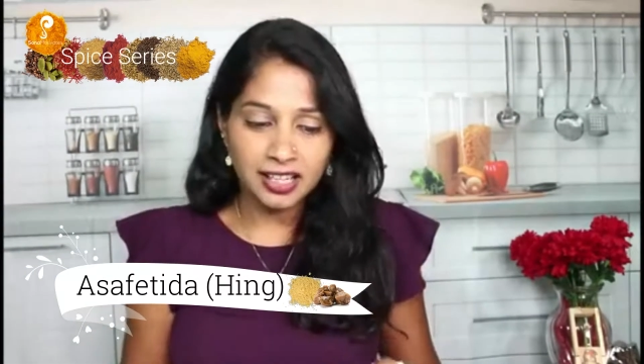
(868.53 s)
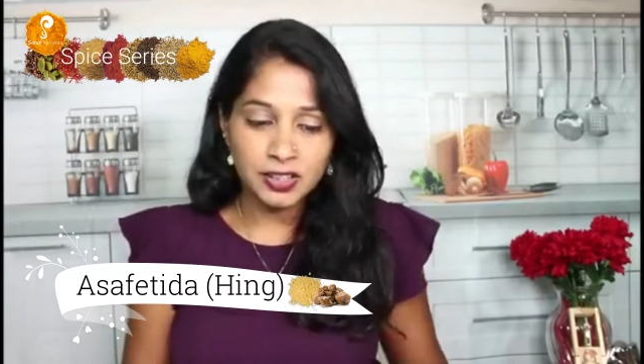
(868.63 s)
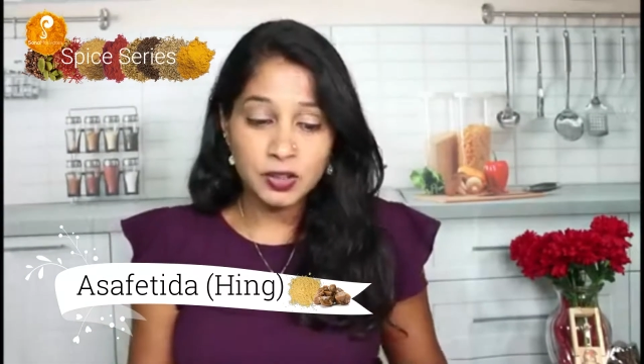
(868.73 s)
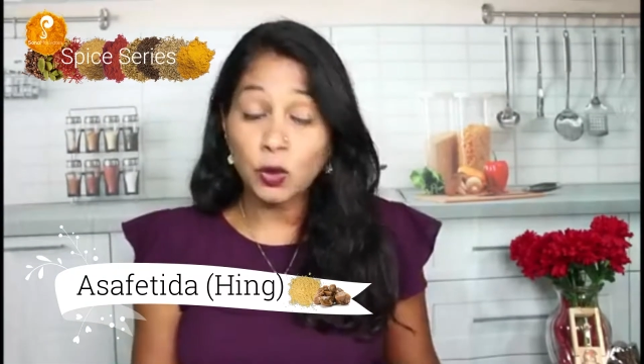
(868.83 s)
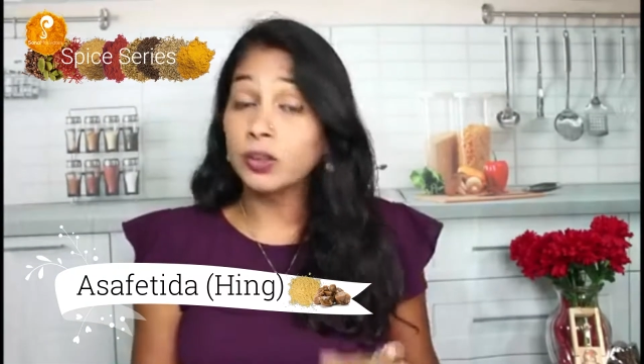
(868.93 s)

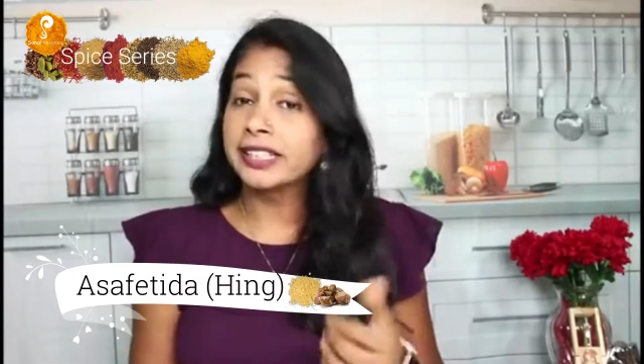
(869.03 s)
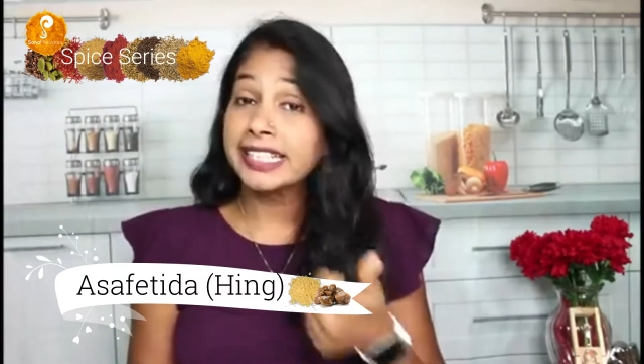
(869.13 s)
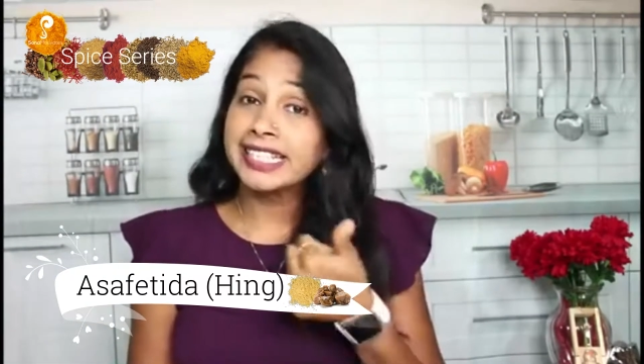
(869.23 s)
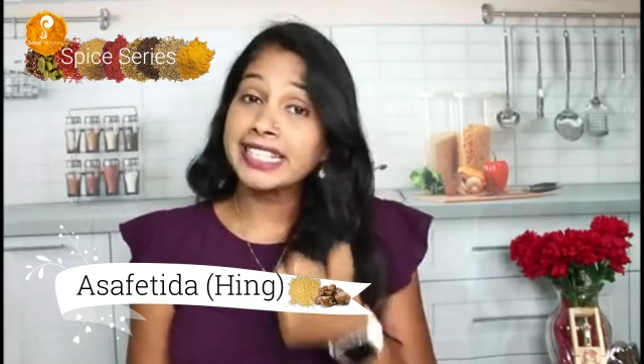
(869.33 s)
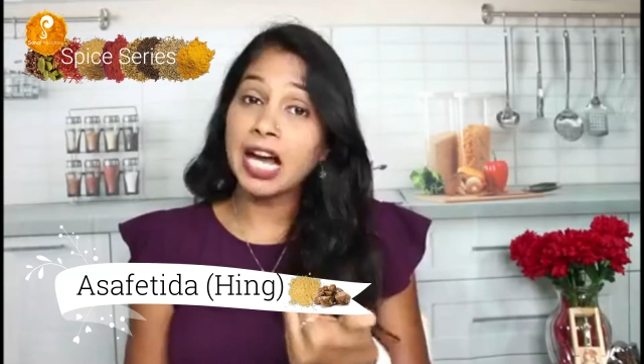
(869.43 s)
So
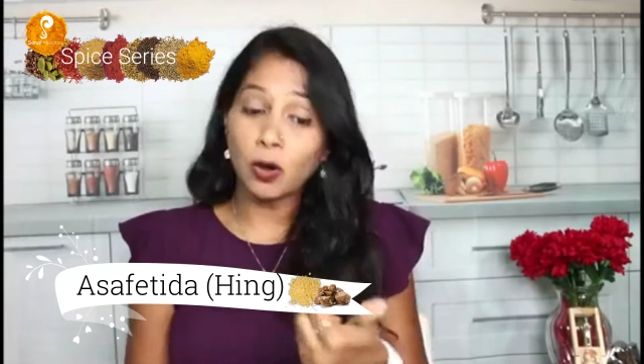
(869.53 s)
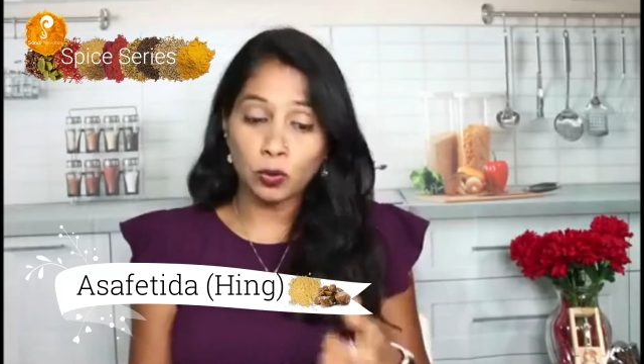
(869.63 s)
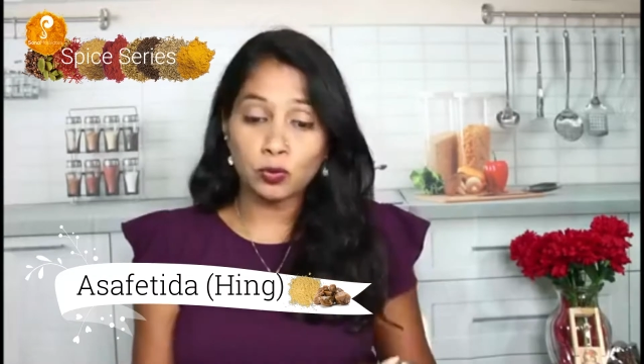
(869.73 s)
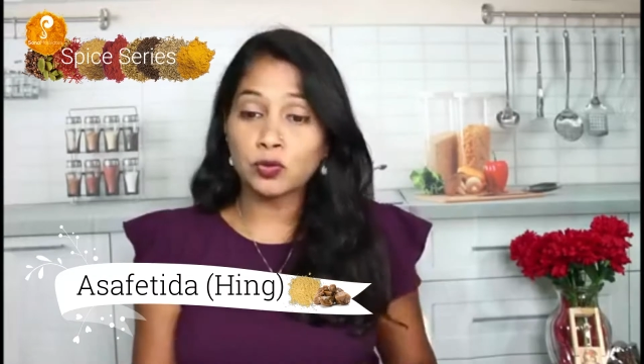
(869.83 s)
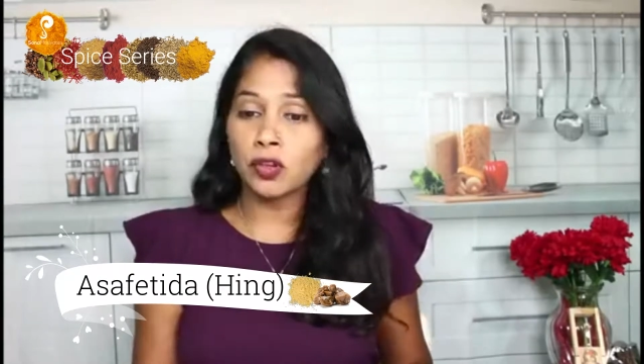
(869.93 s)
this is
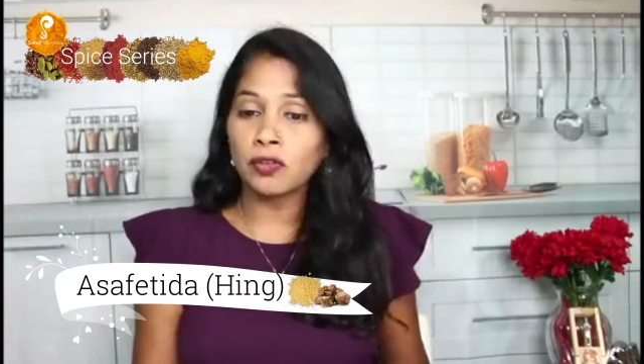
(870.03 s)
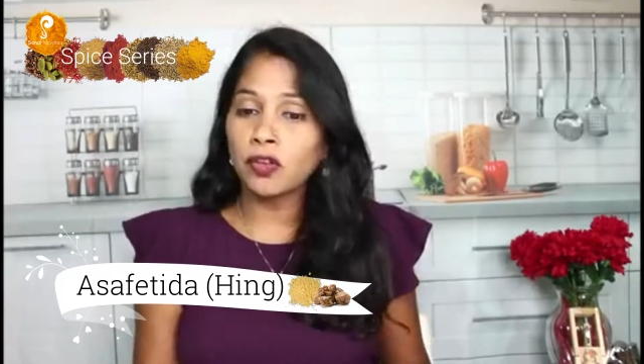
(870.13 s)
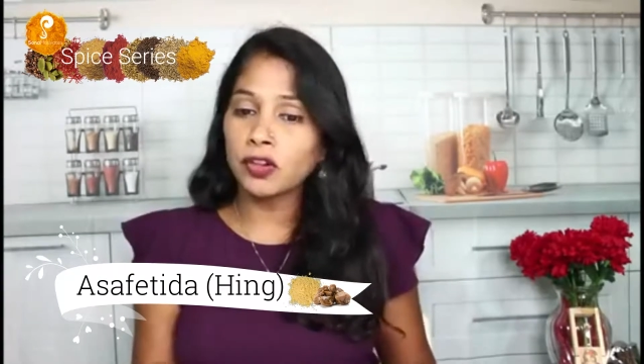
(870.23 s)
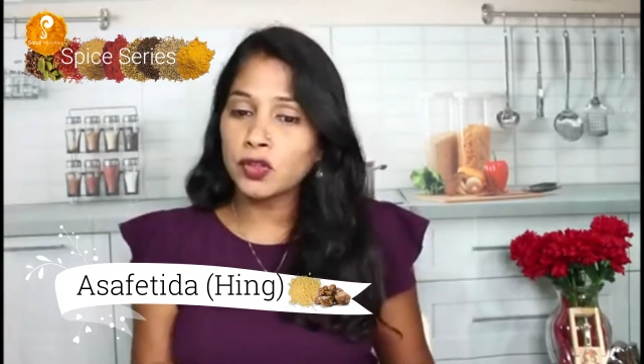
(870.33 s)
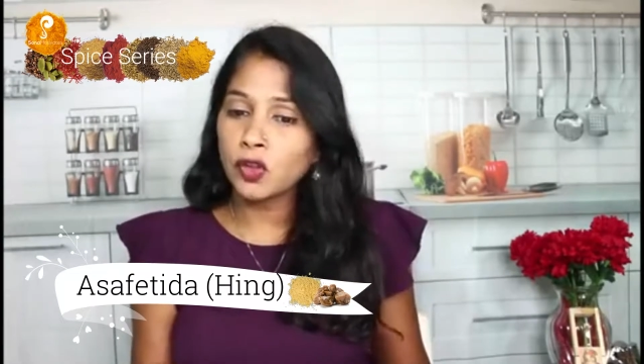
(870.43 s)
how
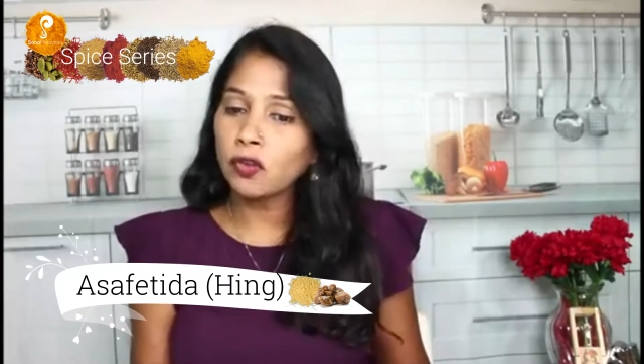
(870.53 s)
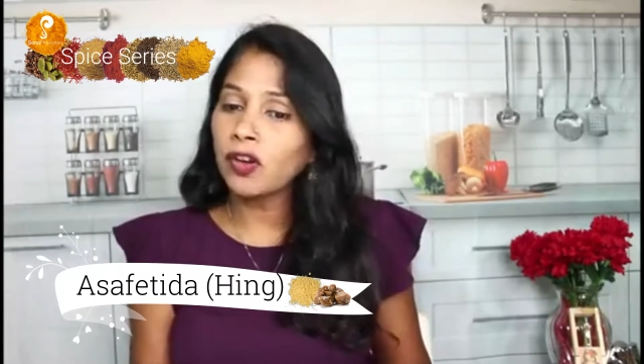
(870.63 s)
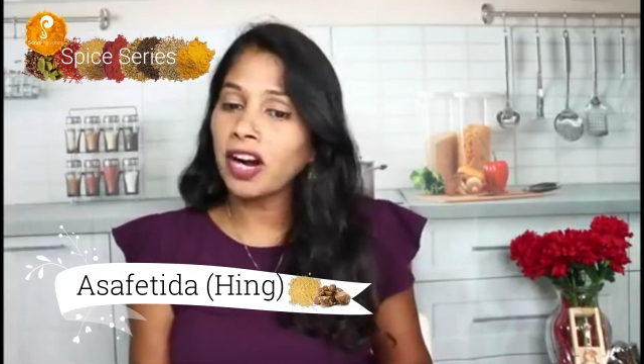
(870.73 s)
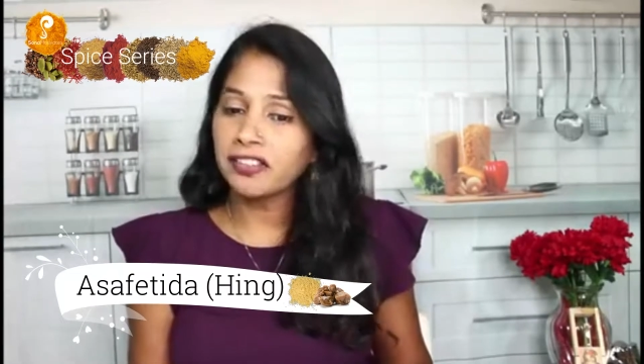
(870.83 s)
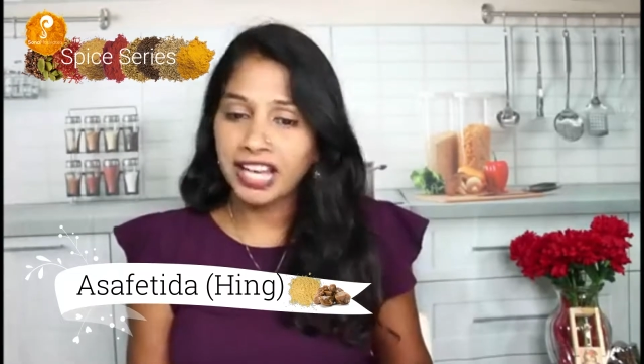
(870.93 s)
so
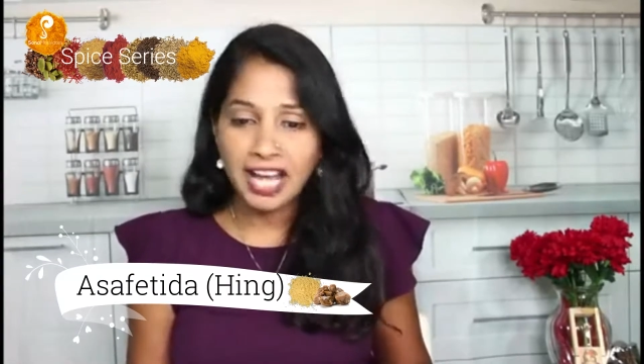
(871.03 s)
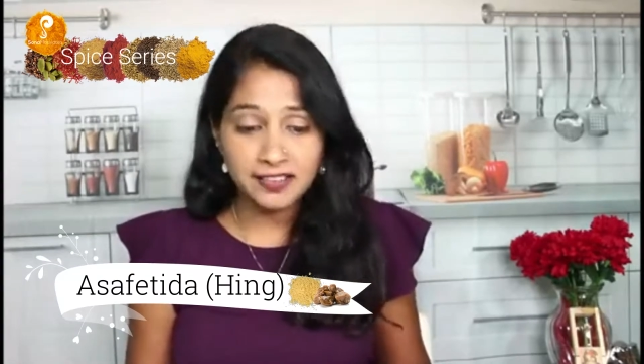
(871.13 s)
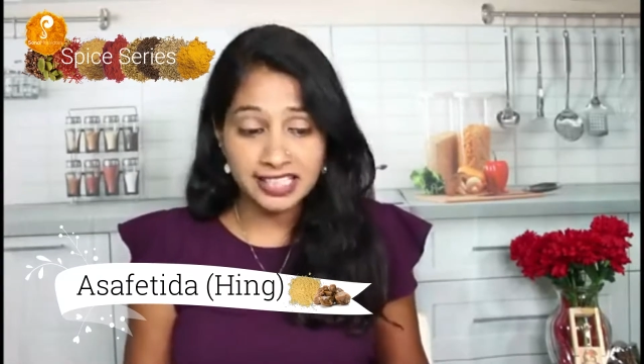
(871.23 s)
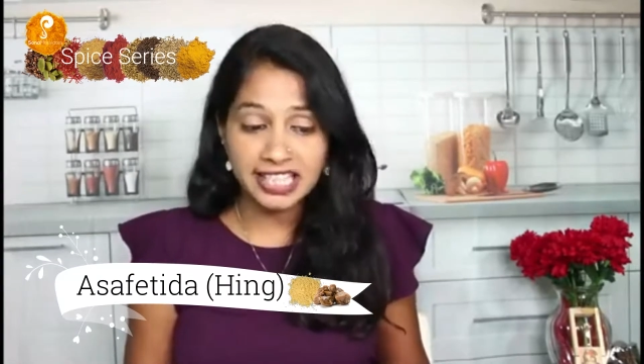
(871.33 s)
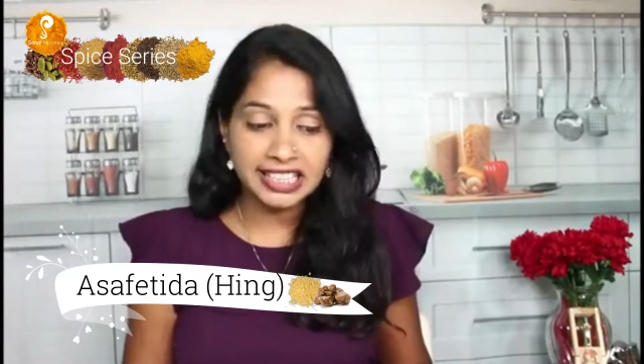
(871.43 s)
far we have
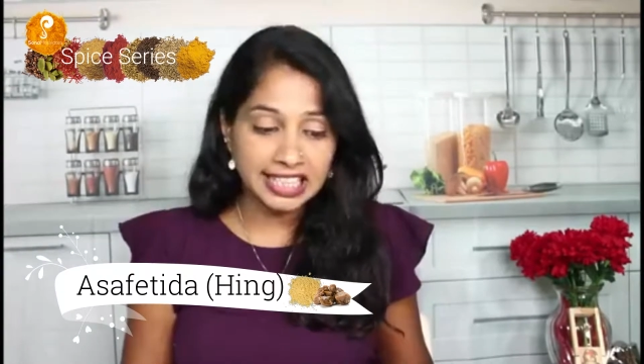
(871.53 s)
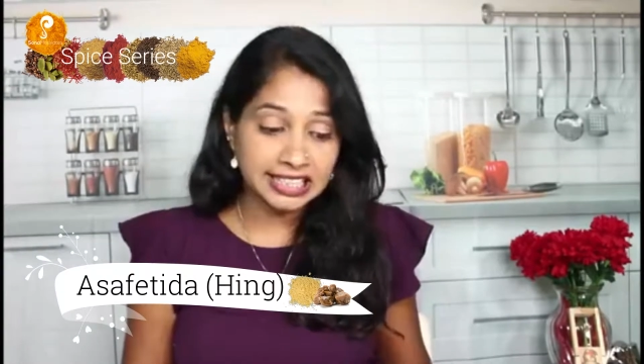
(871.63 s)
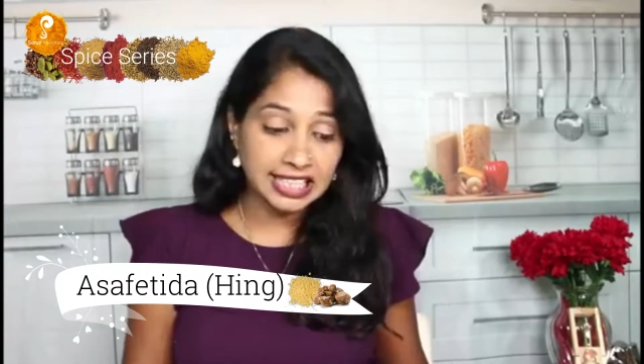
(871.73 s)
seen that